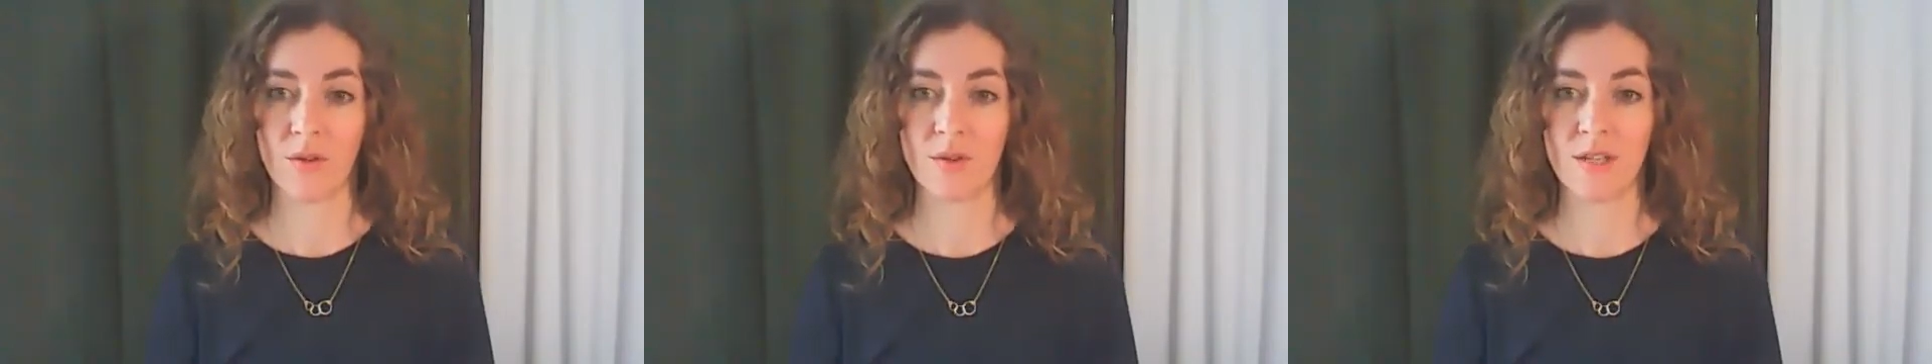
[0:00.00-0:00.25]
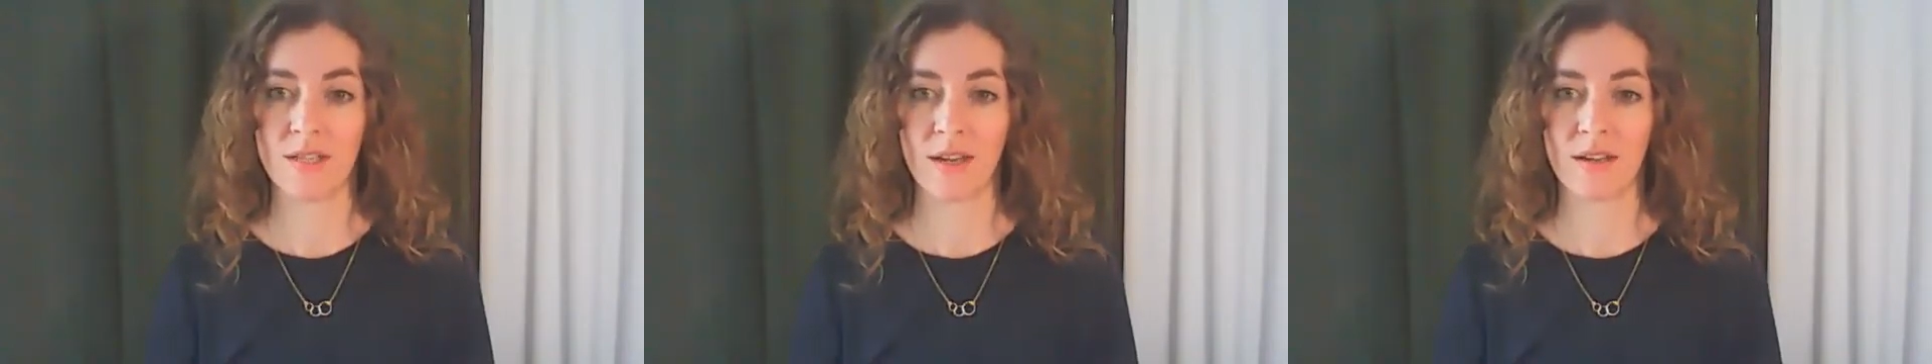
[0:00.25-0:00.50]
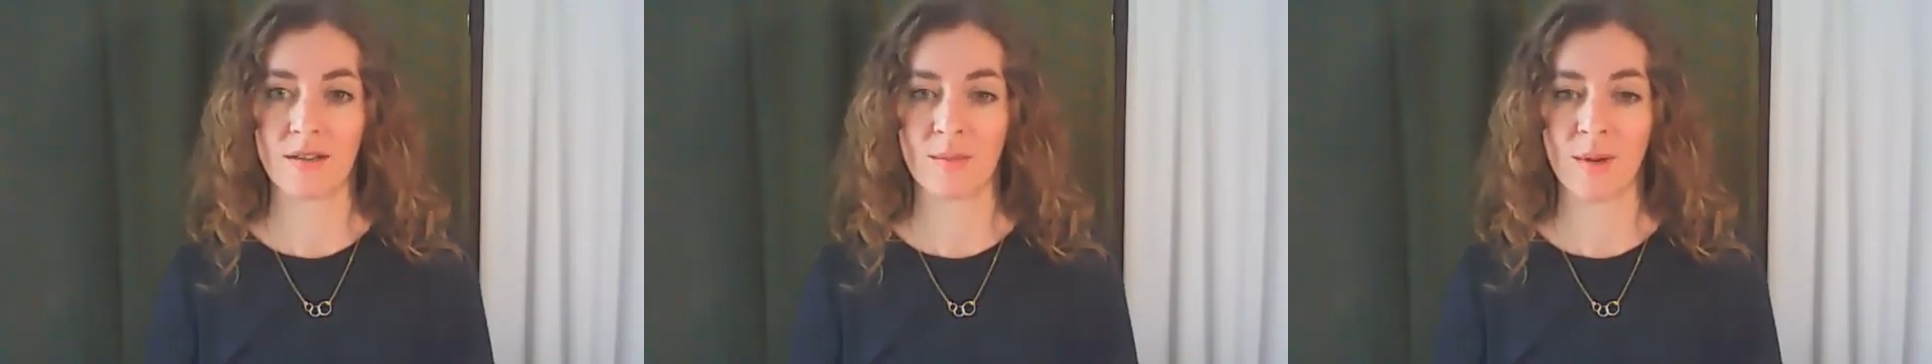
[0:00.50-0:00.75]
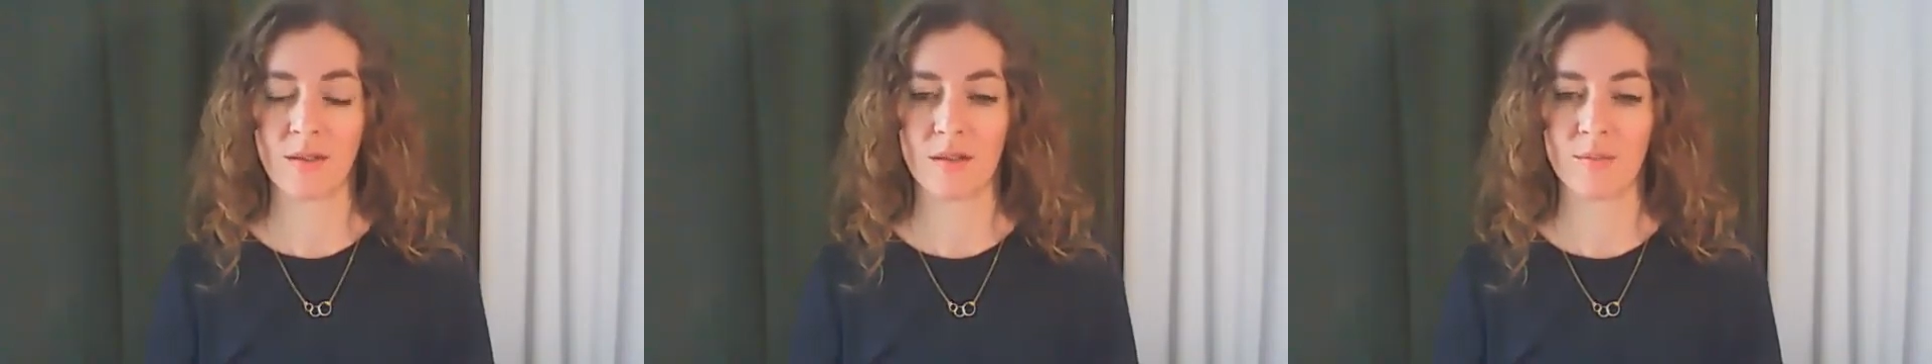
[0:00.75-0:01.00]
details
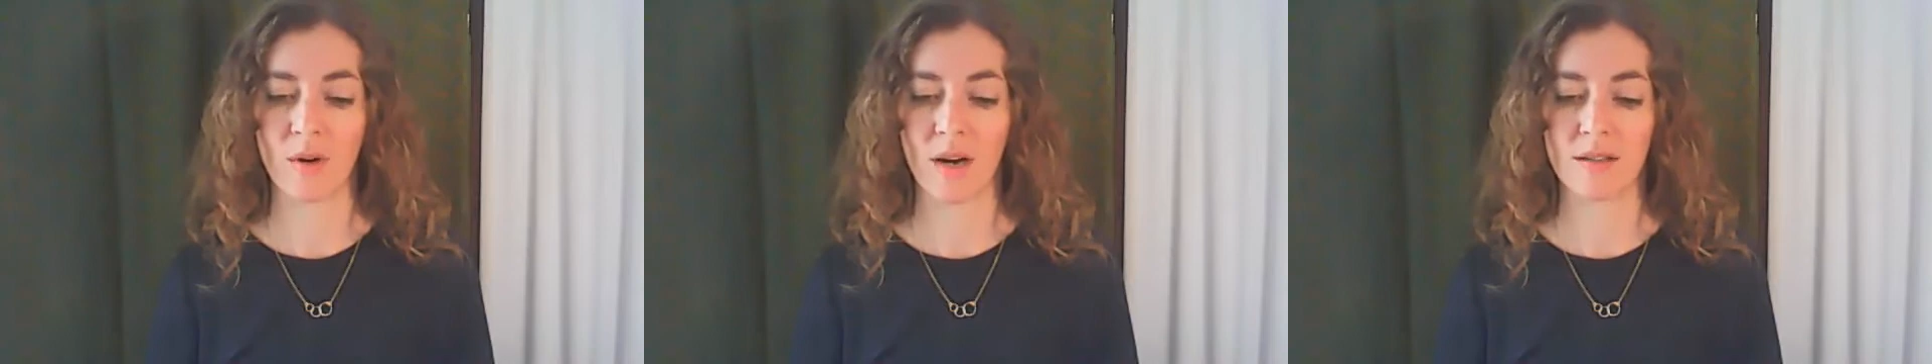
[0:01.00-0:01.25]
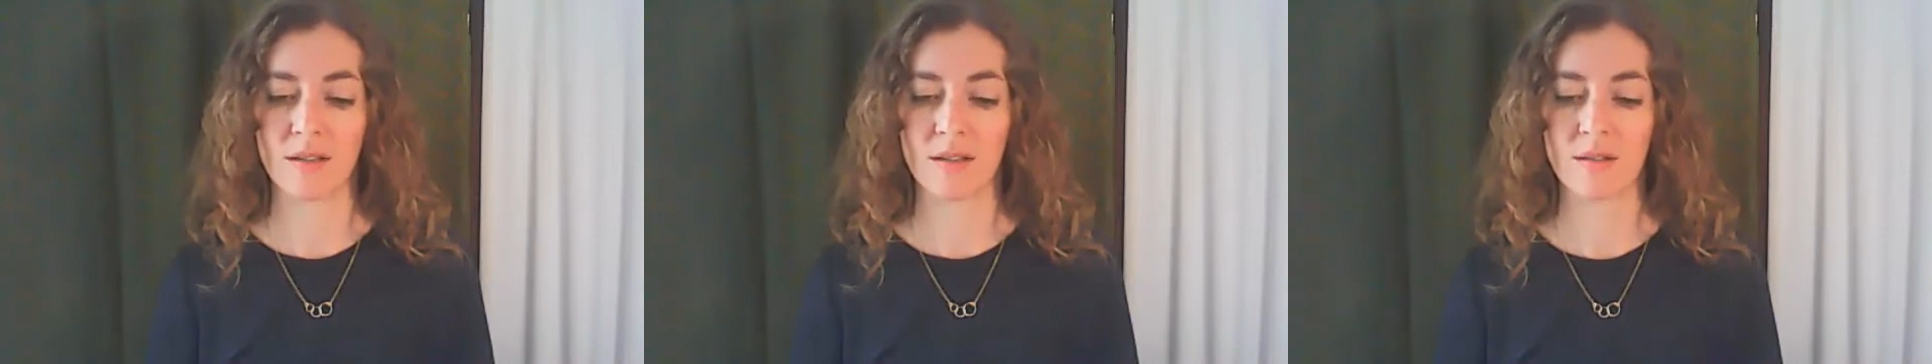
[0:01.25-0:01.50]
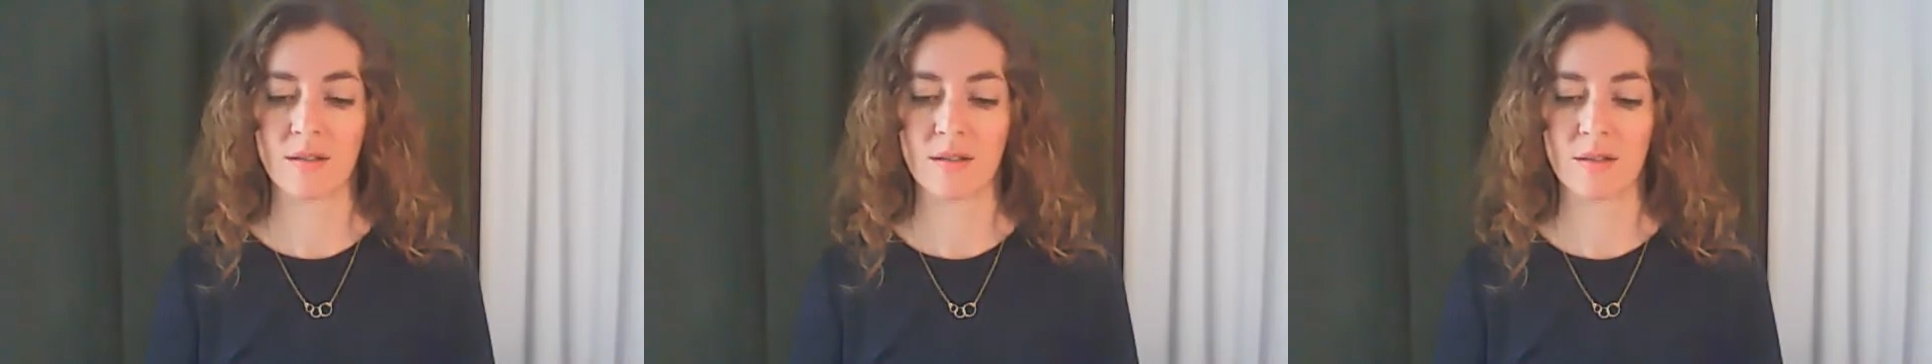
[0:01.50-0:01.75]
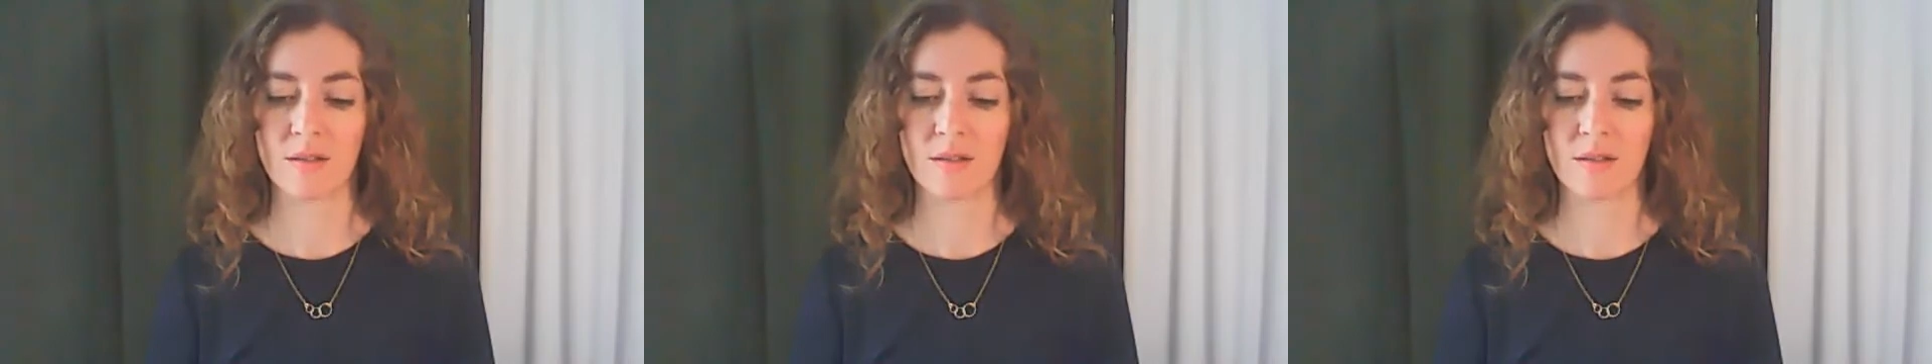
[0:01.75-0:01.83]
about this practice.